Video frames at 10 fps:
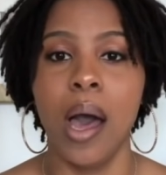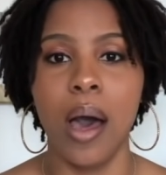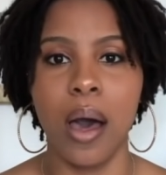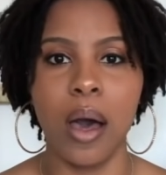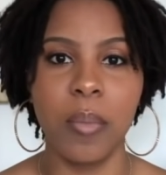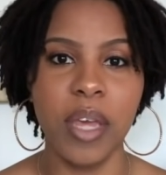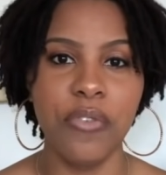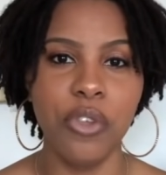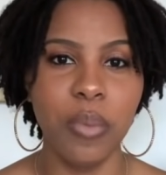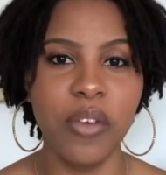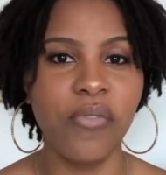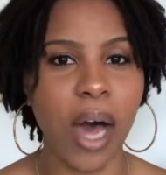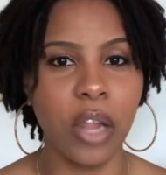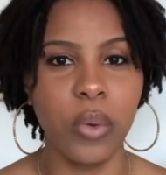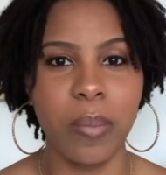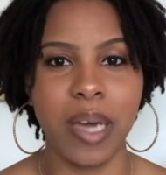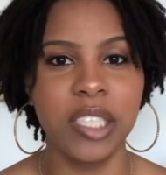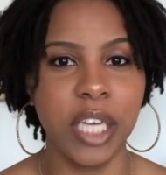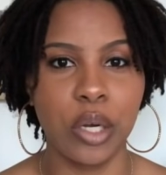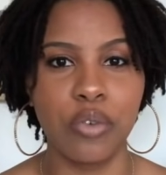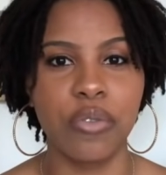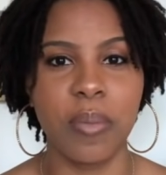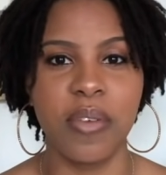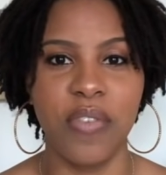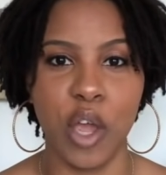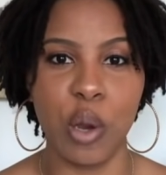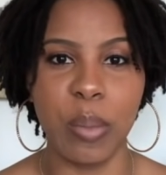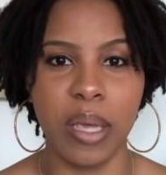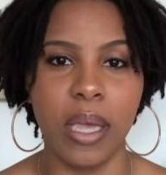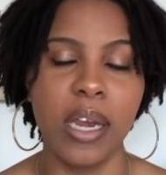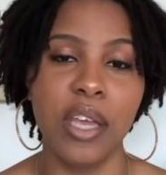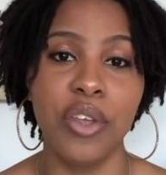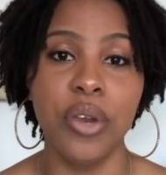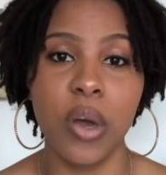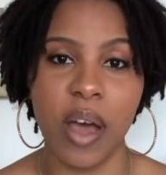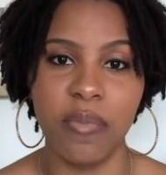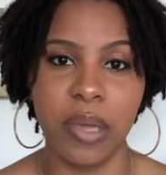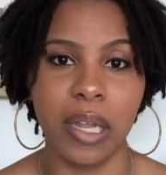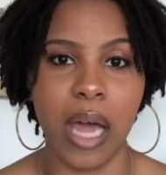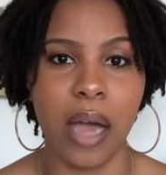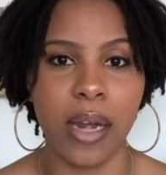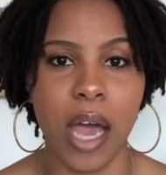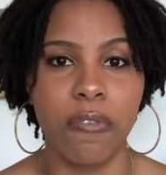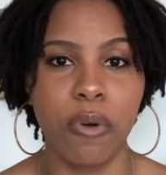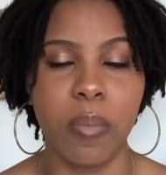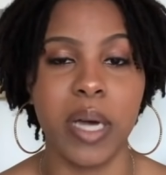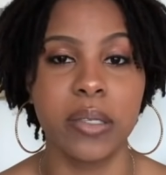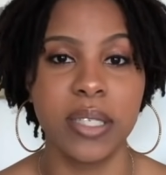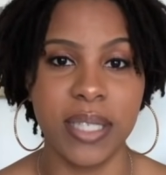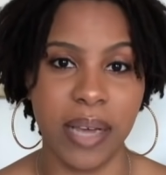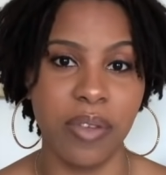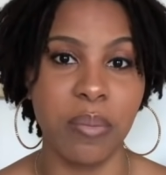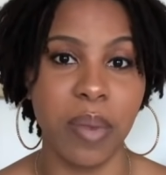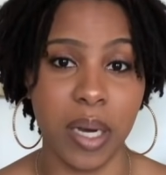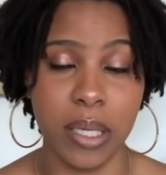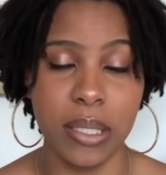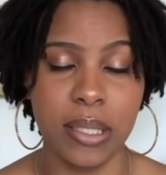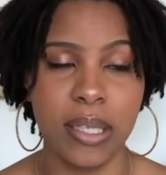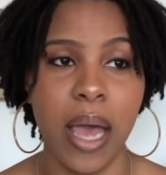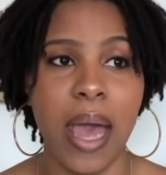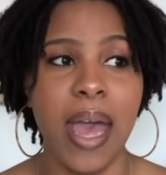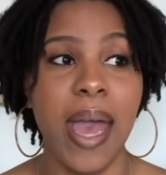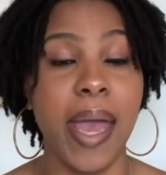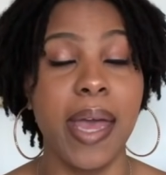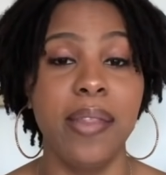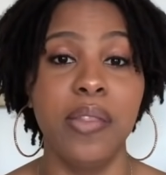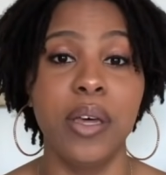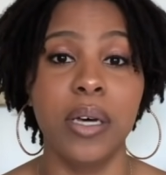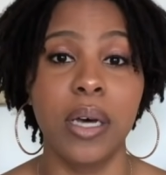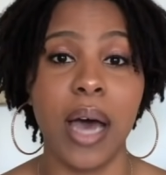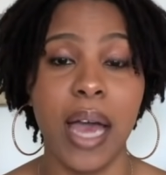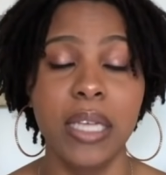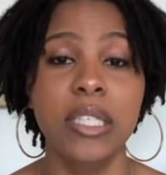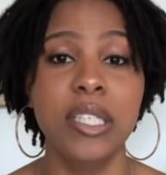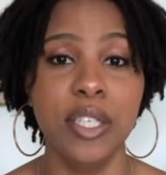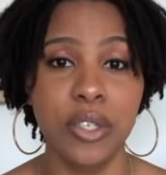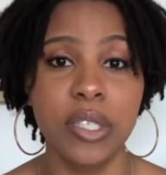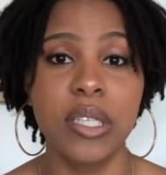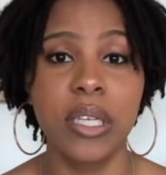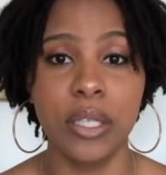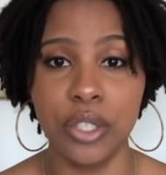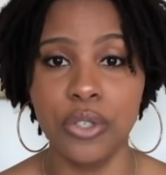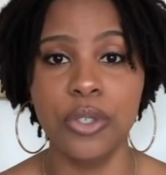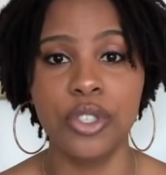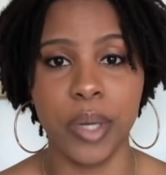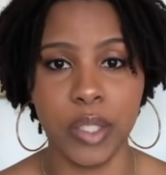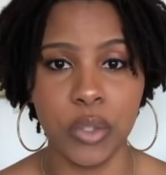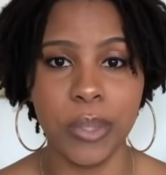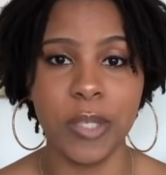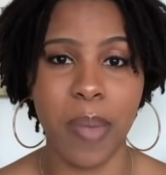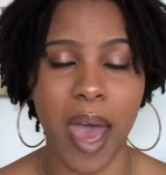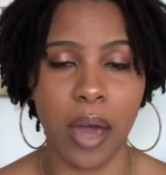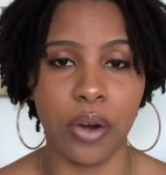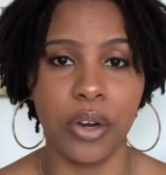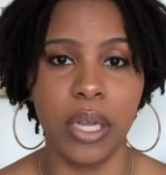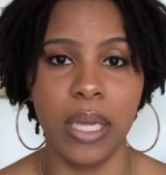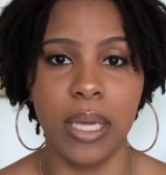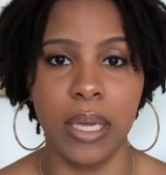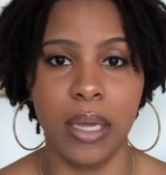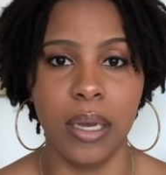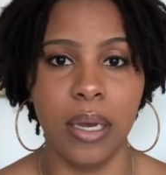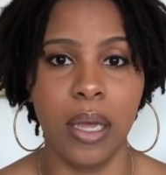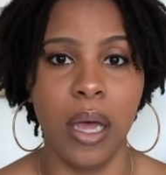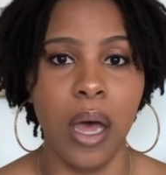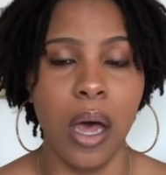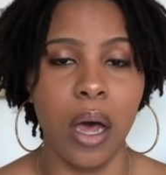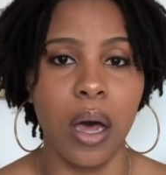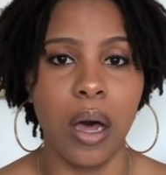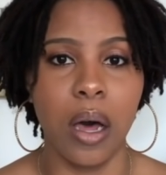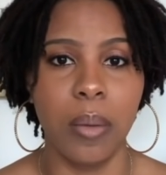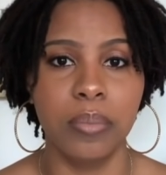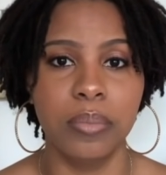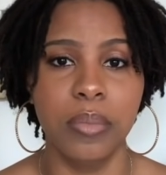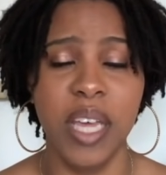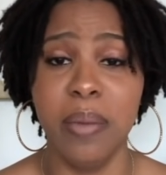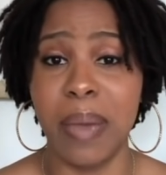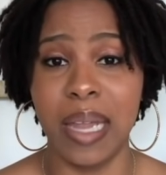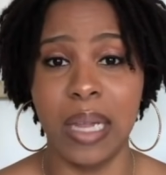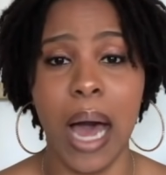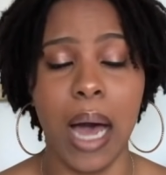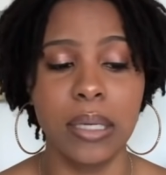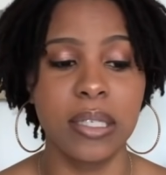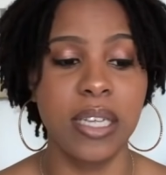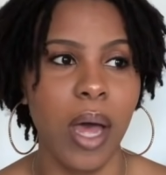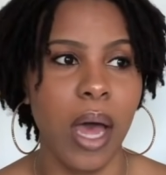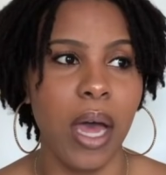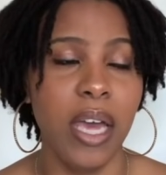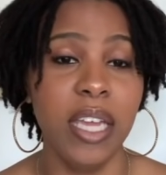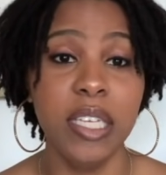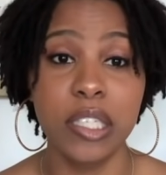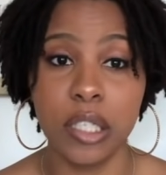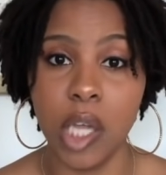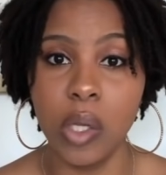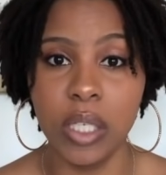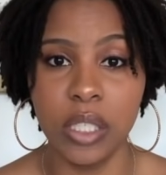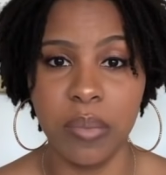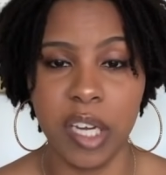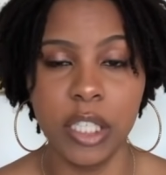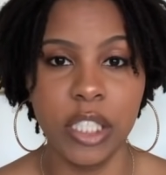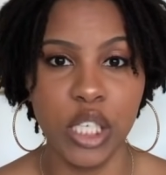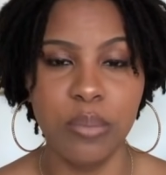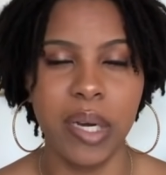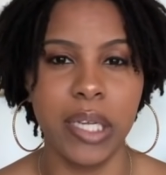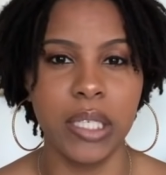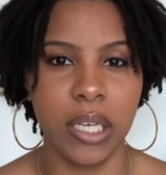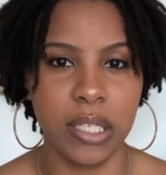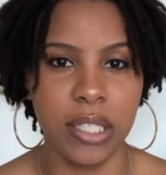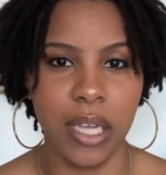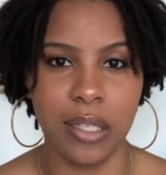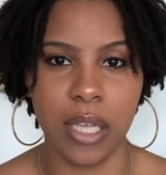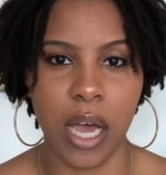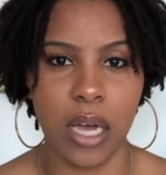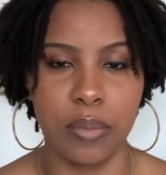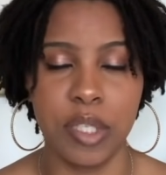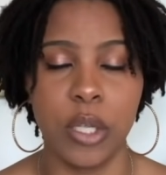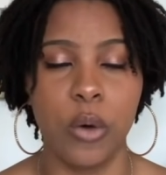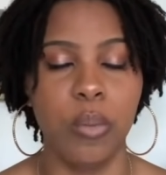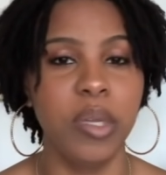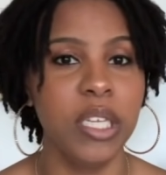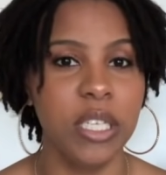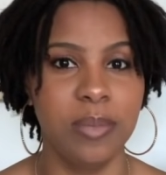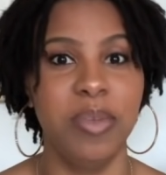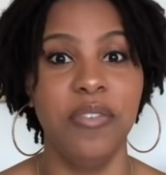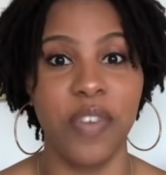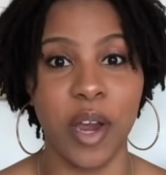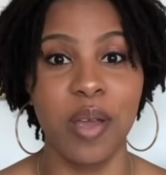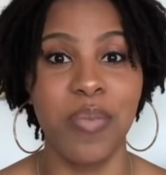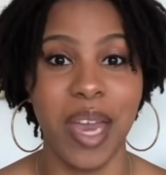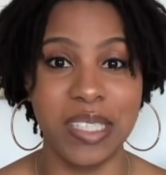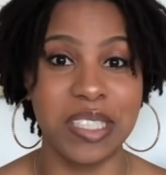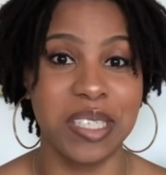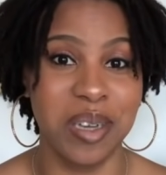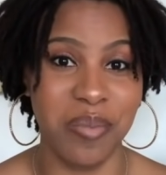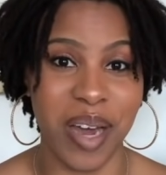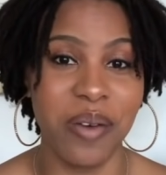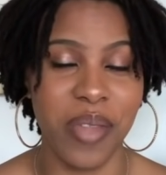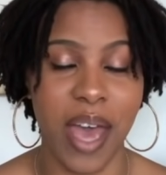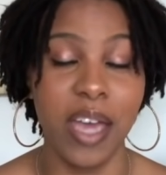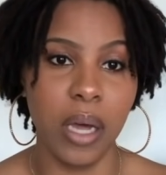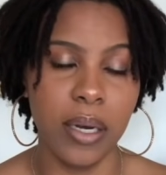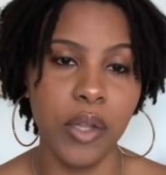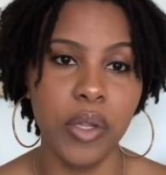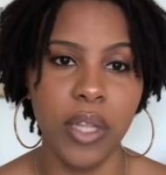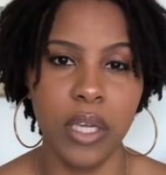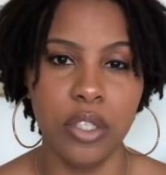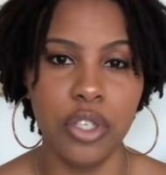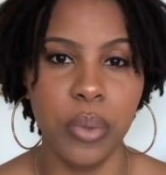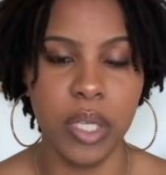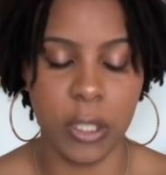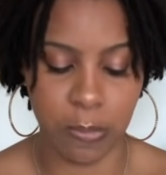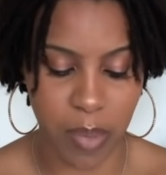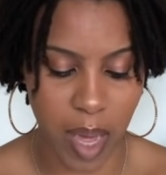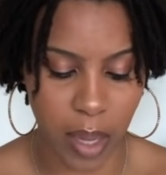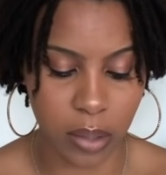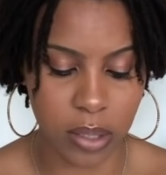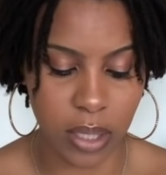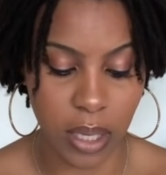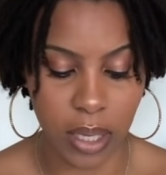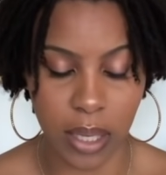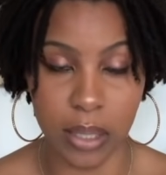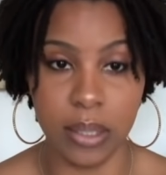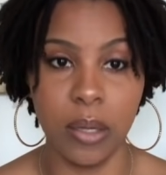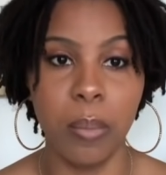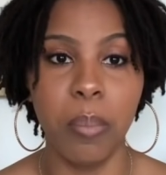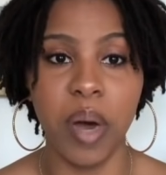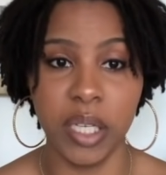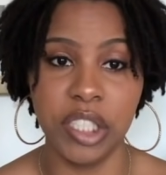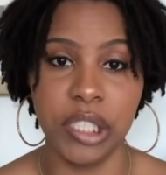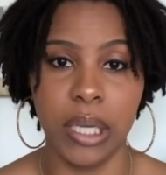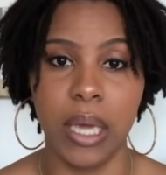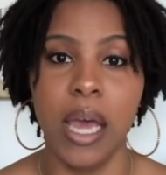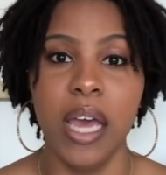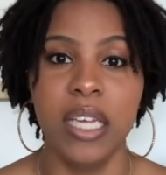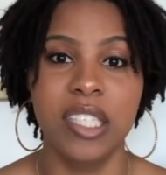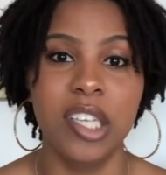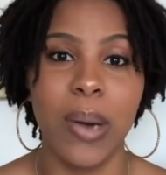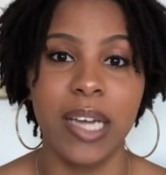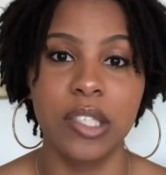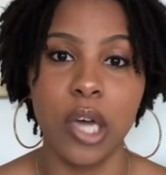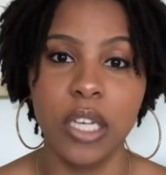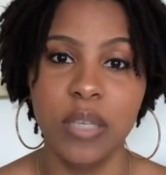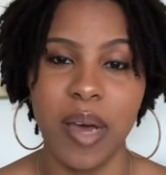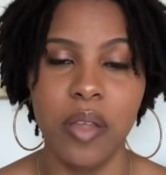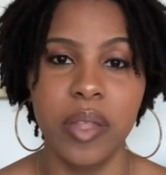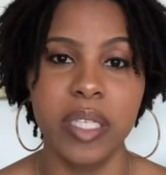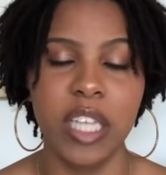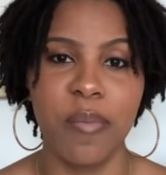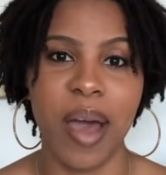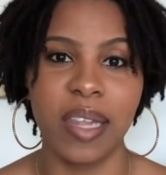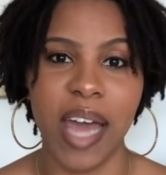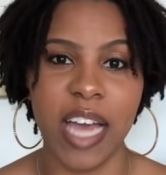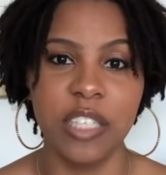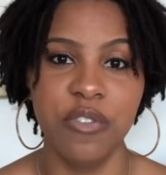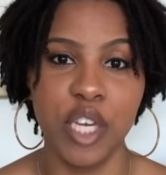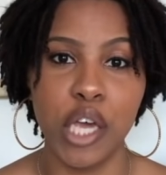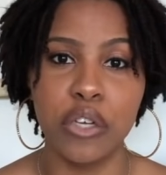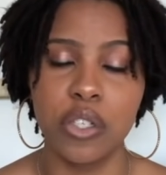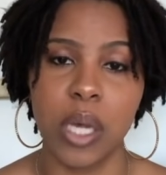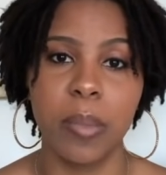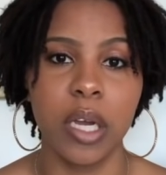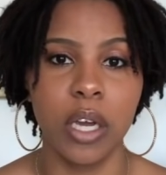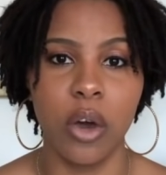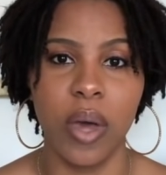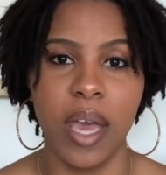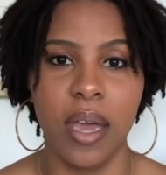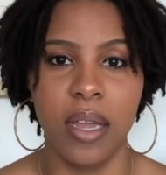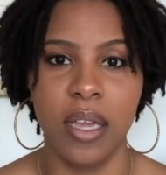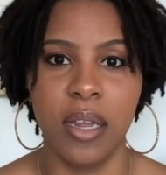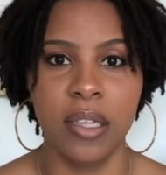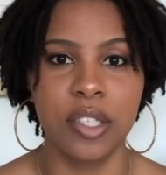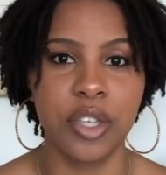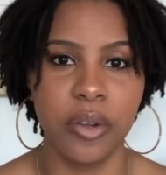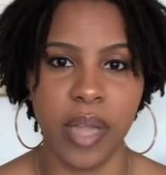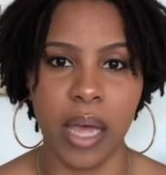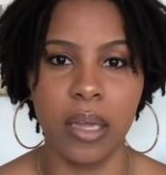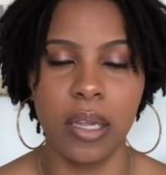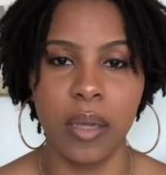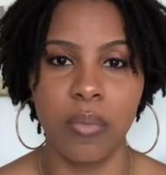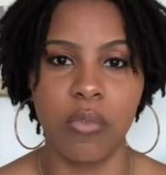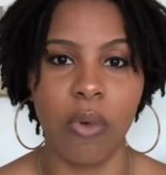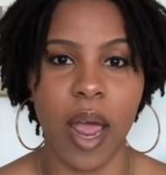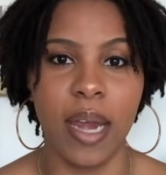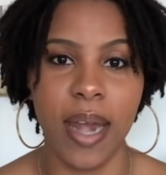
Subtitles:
If you've been following my channel from the very beginning, you know I've been locked now for about 7 months, and I can still see the two-strand twist pattern in my locks. It is slowly diminishing, but it does take time, so please be very patient about that. Another thing to expect is bunching, and so I talked about this in my last video, so I'm gonna go ahead and insert that clip right